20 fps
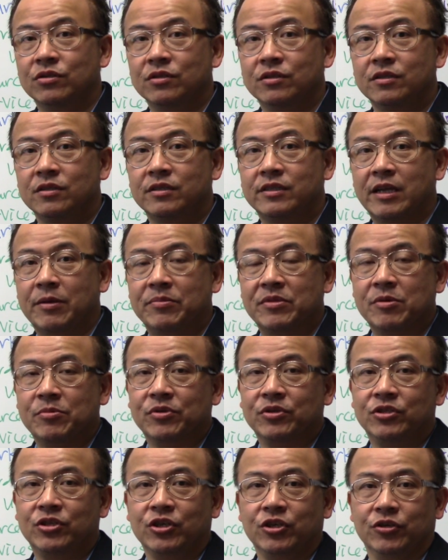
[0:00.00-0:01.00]
step
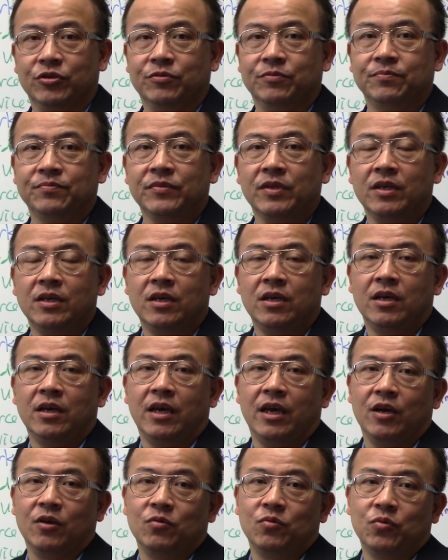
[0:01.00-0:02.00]
number two,
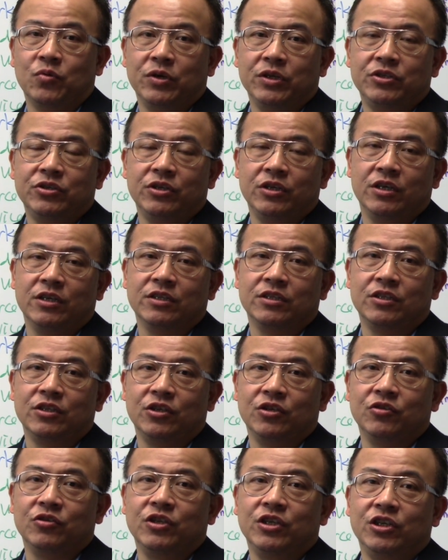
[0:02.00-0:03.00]
and which is
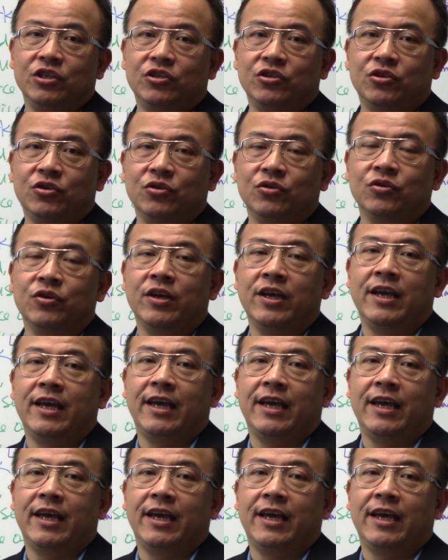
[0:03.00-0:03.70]
you need to